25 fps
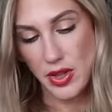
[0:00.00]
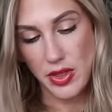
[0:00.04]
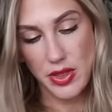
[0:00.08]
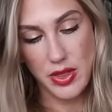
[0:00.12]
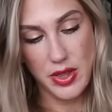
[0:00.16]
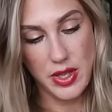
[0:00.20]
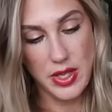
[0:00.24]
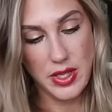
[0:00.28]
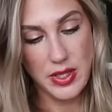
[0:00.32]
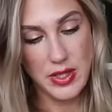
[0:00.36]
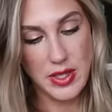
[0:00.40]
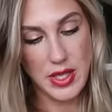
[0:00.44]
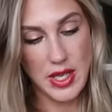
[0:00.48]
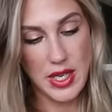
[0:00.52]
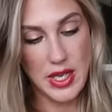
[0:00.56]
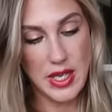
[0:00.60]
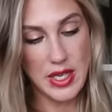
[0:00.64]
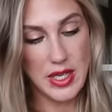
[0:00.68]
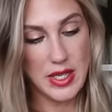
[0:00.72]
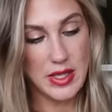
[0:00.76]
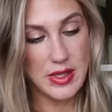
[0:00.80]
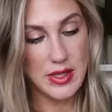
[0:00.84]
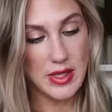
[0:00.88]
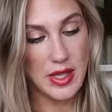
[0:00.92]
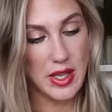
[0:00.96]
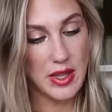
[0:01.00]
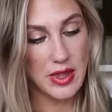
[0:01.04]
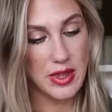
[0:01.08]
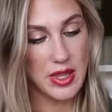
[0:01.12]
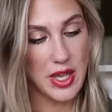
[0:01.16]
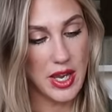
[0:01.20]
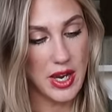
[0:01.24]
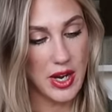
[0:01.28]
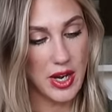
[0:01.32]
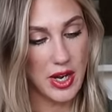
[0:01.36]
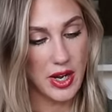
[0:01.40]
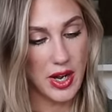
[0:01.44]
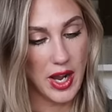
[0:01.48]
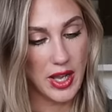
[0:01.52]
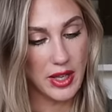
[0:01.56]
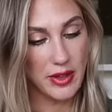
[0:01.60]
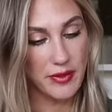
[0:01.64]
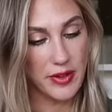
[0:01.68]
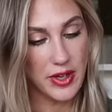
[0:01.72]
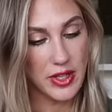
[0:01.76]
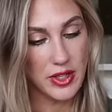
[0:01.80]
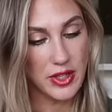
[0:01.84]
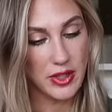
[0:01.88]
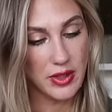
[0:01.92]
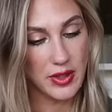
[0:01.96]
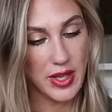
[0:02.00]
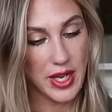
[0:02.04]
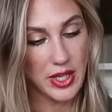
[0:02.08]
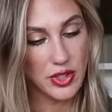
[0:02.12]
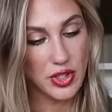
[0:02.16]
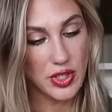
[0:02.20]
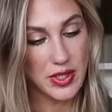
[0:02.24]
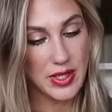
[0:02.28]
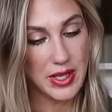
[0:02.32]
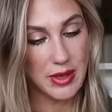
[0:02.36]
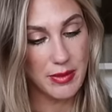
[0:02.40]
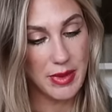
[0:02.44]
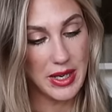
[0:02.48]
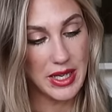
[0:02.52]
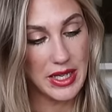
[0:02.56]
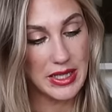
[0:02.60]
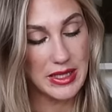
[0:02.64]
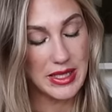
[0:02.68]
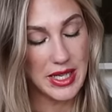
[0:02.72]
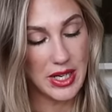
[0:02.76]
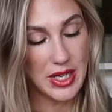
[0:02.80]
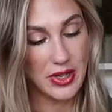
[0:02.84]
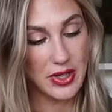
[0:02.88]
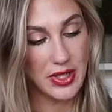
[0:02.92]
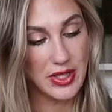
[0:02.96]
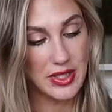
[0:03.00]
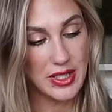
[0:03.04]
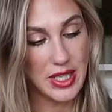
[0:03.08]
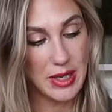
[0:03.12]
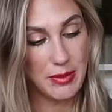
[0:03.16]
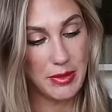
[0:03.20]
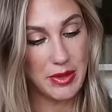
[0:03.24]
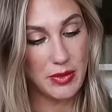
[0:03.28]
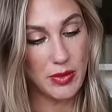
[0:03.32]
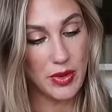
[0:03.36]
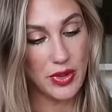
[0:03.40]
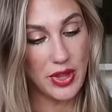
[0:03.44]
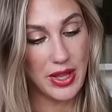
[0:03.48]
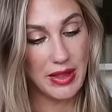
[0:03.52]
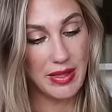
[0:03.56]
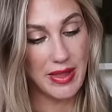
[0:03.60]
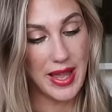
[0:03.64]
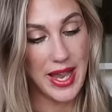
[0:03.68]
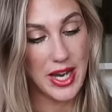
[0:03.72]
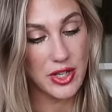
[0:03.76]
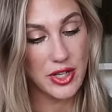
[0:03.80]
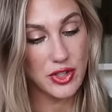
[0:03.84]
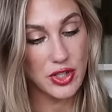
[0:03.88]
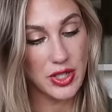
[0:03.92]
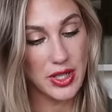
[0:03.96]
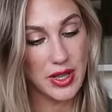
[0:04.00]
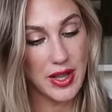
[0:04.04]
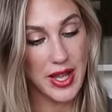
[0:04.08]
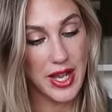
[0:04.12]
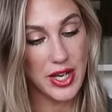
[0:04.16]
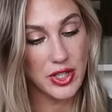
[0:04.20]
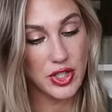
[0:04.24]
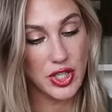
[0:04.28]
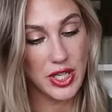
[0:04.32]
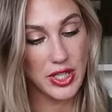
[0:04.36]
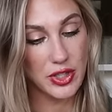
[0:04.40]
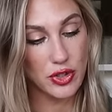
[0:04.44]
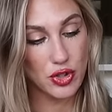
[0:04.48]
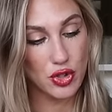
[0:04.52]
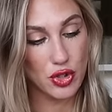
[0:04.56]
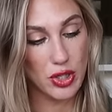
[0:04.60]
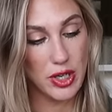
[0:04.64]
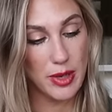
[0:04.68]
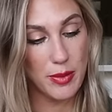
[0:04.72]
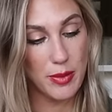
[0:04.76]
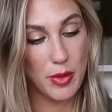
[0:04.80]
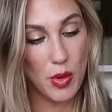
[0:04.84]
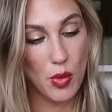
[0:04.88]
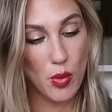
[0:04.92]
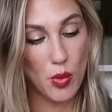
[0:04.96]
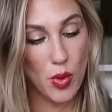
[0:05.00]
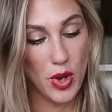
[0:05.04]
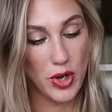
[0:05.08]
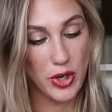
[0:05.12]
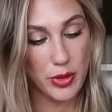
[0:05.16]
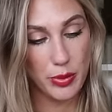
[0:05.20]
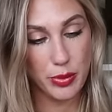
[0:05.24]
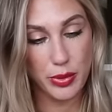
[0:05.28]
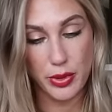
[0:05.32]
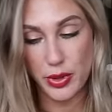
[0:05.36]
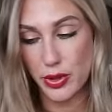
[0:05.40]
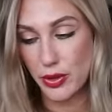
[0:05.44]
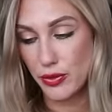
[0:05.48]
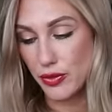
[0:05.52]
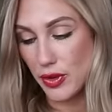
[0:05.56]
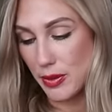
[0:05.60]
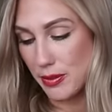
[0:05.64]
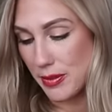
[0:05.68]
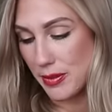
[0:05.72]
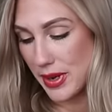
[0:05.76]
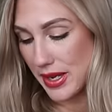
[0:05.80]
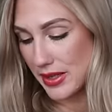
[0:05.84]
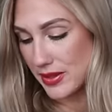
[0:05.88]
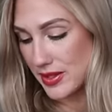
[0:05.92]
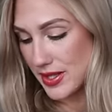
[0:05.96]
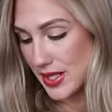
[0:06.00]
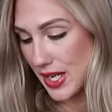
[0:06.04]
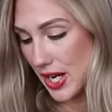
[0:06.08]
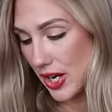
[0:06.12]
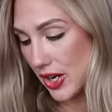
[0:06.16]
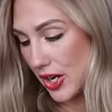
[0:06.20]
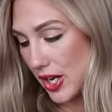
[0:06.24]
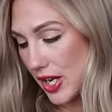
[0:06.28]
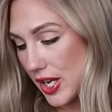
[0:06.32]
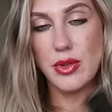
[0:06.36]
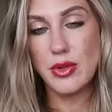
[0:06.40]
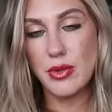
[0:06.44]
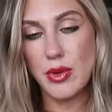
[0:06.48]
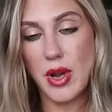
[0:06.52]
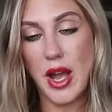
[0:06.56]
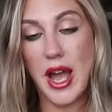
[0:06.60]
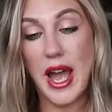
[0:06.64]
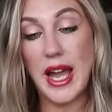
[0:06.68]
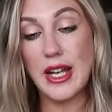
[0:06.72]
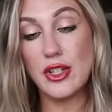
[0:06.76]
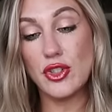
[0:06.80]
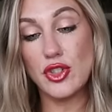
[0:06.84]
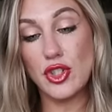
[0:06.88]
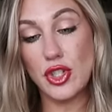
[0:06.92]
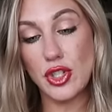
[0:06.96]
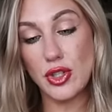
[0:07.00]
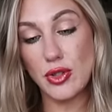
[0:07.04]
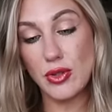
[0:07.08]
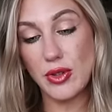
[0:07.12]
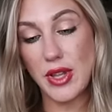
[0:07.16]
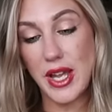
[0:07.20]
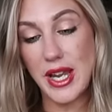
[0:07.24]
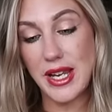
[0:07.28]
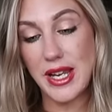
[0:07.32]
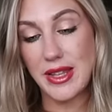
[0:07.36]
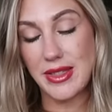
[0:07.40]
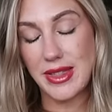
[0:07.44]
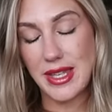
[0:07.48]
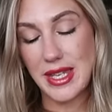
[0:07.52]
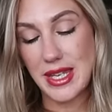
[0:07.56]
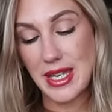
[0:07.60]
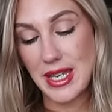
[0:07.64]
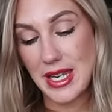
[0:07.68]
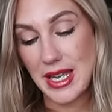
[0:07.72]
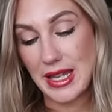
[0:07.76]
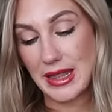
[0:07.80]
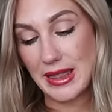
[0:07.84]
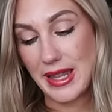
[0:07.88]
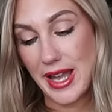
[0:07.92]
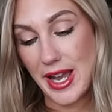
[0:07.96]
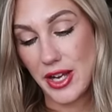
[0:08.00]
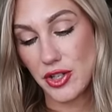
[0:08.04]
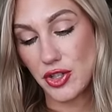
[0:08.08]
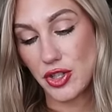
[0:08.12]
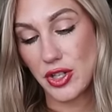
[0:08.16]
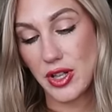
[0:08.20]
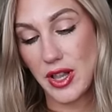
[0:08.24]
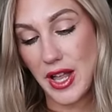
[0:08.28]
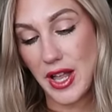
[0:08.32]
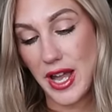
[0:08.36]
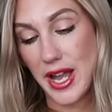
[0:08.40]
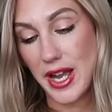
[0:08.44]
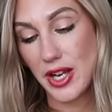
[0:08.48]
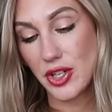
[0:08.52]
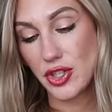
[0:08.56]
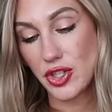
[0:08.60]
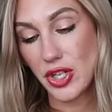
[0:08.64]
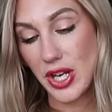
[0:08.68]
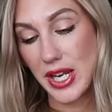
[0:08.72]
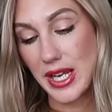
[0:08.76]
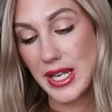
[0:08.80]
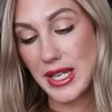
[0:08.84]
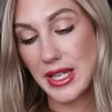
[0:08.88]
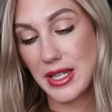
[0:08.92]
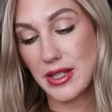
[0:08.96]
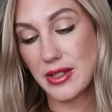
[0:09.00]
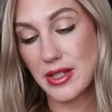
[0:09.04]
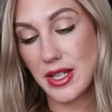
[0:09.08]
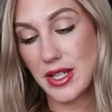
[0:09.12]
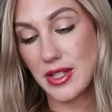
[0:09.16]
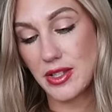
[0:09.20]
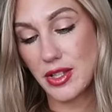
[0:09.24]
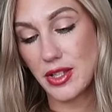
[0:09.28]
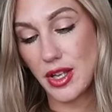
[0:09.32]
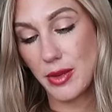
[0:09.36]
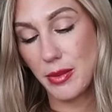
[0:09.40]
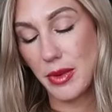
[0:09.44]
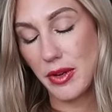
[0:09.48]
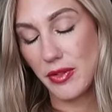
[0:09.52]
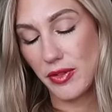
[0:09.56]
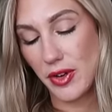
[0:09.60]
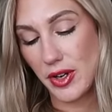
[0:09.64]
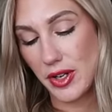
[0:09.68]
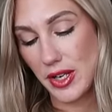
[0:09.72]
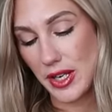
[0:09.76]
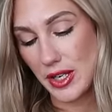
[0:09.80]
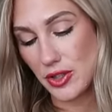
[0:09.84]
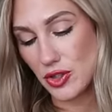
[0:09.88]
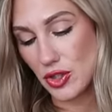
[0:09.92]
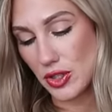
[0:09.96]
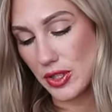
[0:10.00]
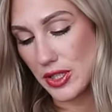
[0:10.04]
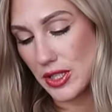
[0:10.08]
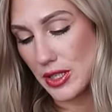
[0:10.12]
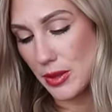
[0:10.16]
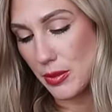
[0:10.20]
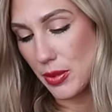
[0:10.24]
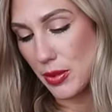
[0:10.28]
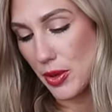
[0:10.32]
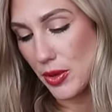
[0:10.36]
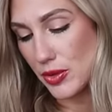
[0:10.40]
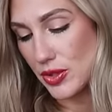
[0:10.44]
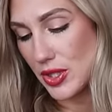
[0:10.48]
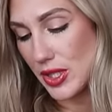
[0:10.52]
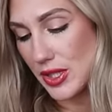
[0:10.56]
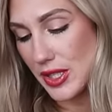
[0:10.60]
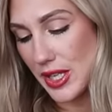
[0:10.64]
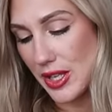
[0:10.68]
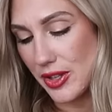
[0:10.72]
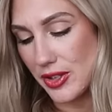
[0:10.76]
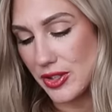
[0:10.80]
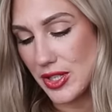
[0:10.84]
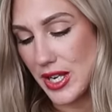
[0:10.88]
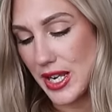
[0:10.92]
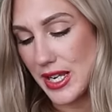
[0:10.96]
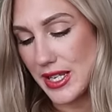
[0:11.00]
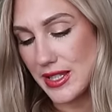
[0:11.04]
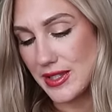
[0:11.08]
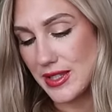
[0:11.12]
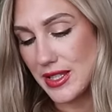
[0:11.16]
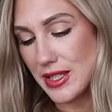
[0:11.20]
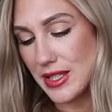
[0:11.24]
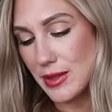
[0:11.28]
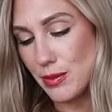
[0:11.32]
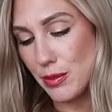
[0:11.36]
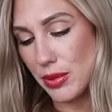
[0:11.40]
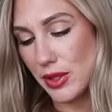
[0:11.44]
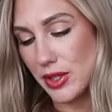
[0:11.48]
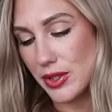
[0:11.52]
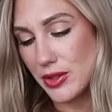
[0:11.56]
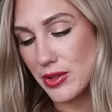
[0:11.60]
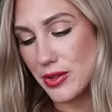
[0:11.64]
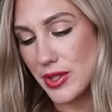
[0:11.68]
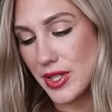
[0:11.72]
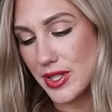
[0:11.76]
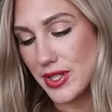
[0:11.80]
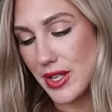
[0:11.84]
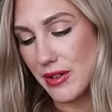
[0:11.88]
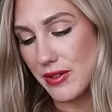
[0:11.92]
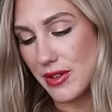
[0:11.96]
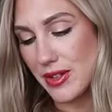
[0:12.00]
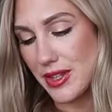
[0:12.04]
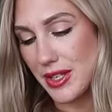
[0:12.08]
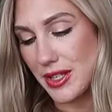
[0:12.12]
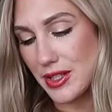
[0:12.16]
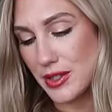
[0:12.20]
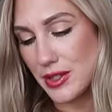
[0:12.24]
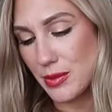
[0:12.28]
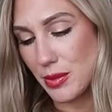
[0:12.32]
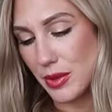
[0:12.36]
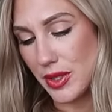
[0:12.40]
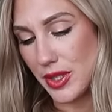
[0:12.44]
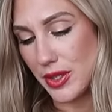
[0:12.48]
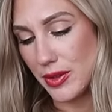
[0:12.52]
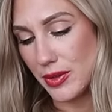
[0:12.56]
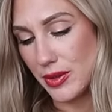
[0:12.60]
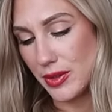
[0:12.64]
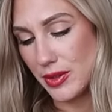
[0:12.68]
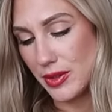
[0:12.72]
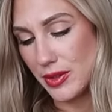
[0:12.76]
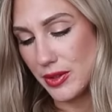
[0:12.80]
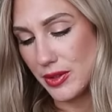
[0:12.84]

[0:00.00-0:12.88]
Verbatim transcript: This is their Elevate Your Lashes and Make a Daring Statement with Lash Clash Extreme Waterproof Mascara. Ooh, I do like the Lash Clash, and I saw my friend Angelina post it the other day. Is this blue? Because everything is blue.